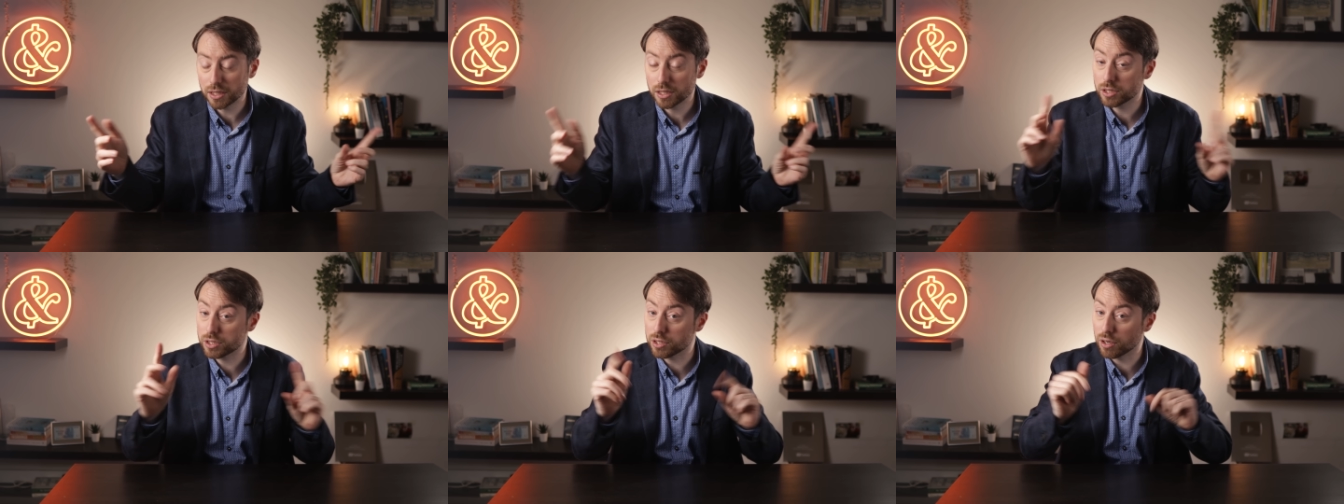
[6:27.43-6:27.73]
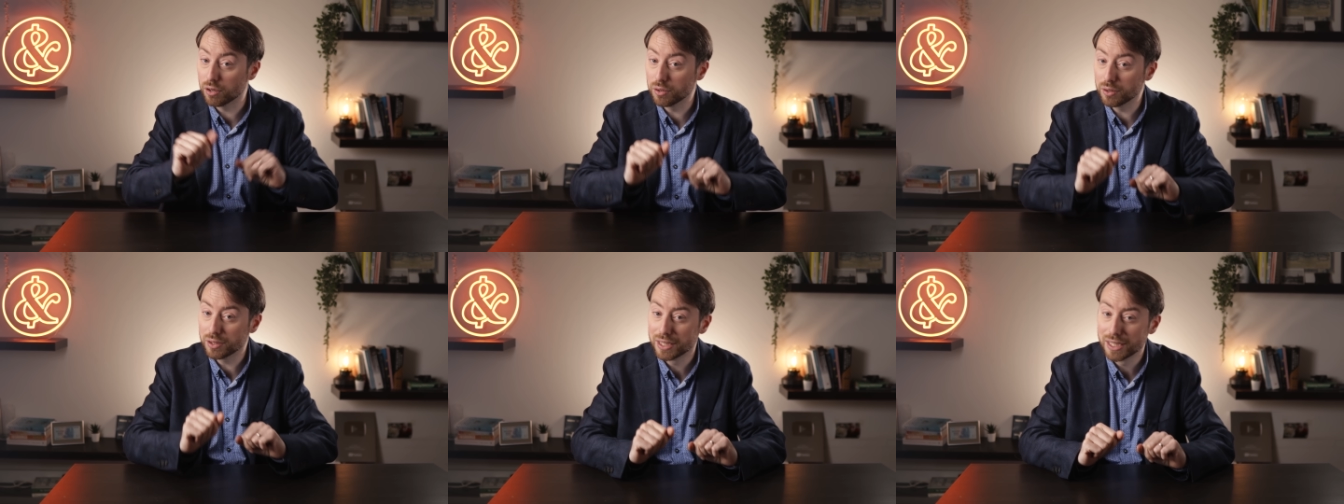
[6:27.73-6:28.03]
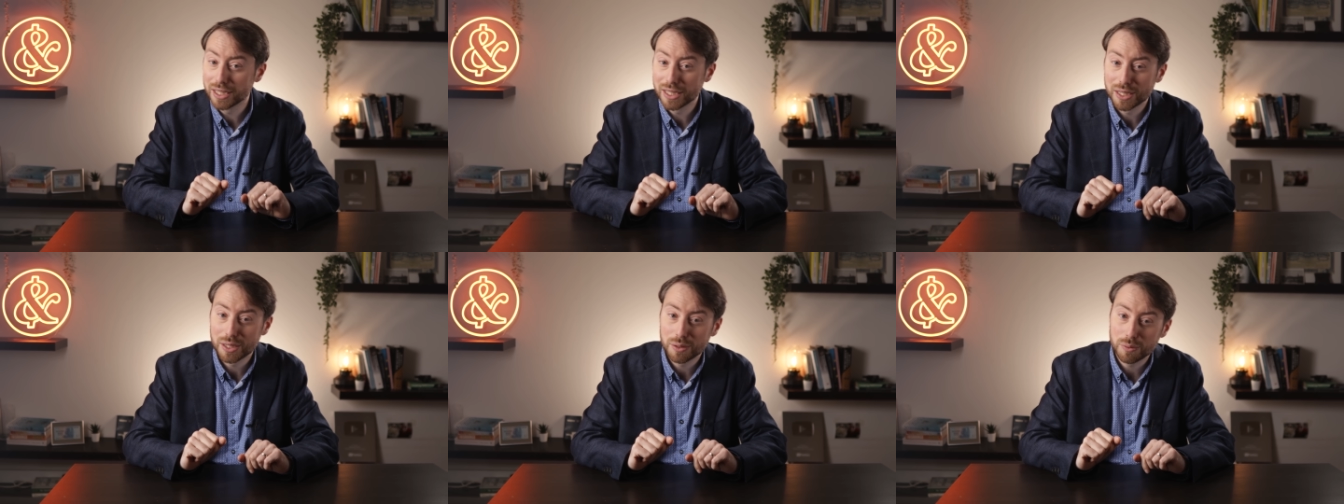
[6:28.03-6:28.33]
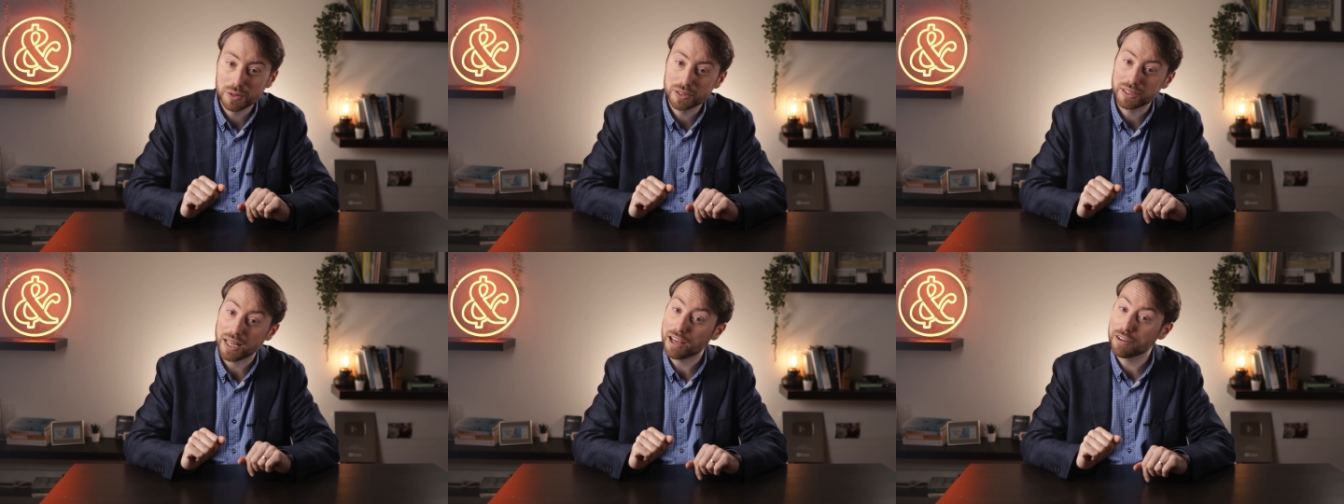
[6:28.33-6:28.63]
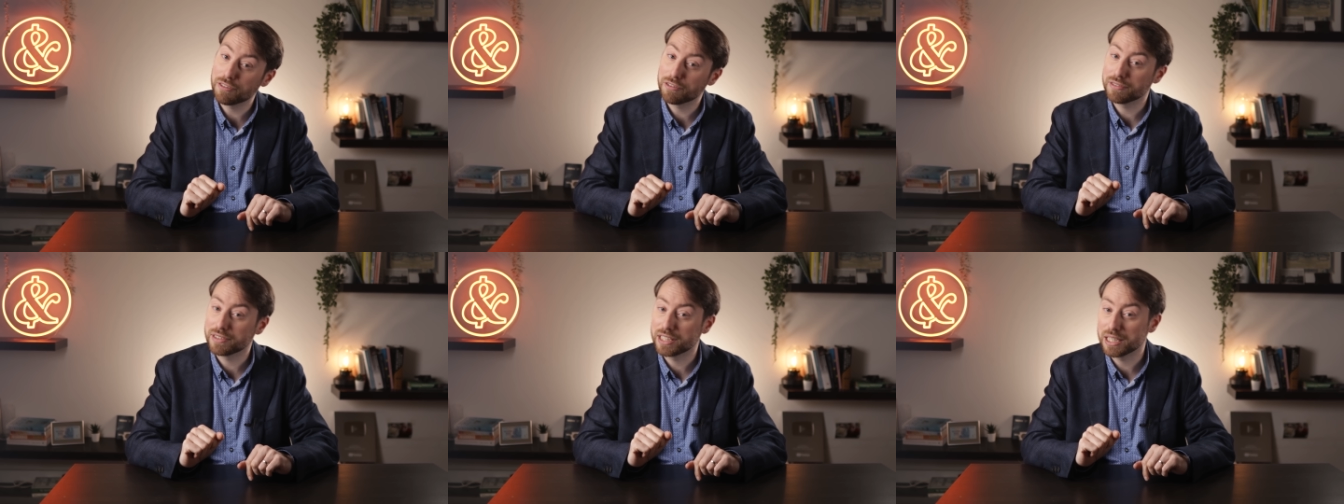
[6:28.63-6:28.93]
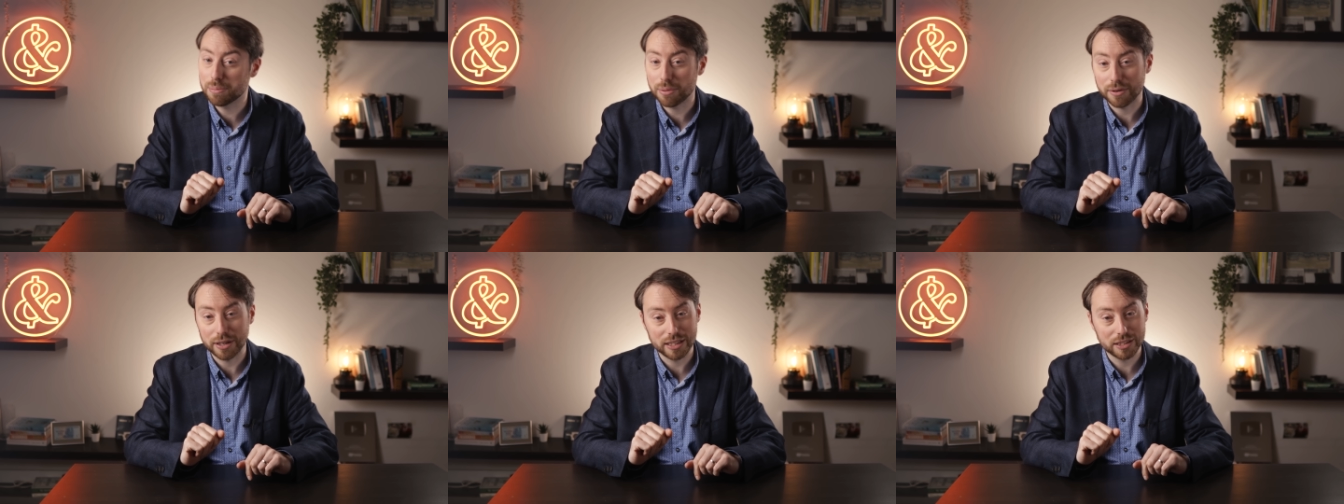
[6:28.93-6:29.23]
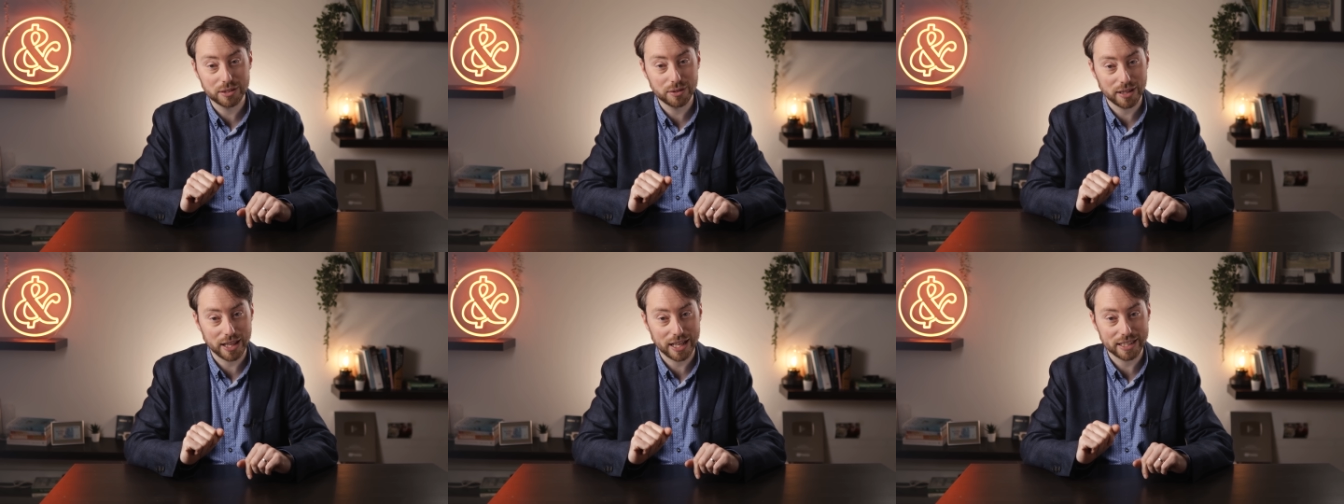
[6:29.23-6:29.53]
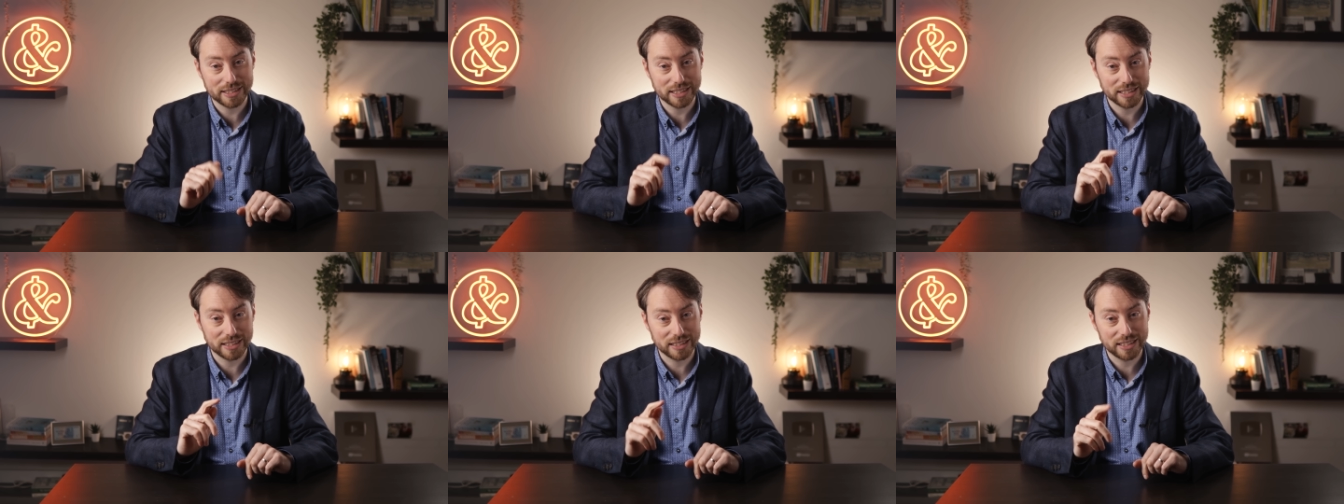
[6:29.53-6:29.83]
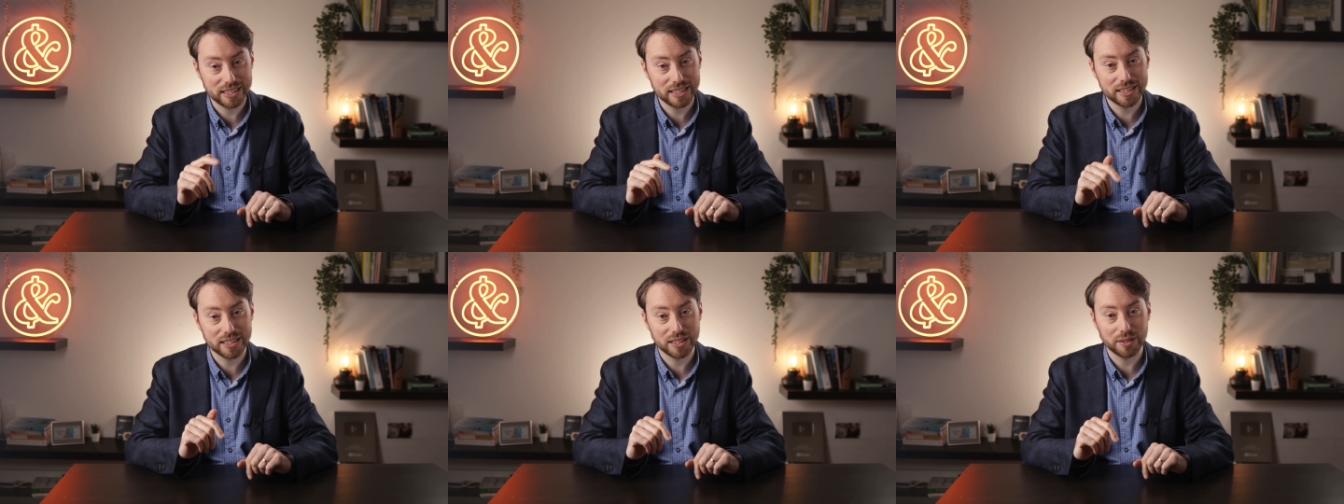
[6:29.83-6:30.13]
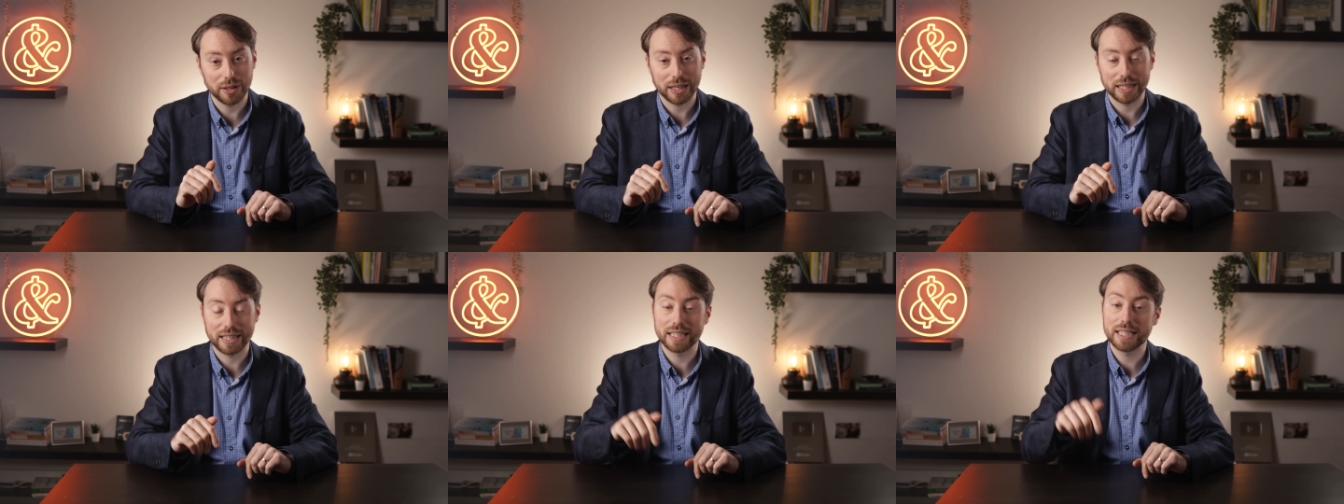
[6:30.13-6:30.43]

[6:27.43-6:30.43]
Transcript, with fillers: so we'll dive deeper into that in detail in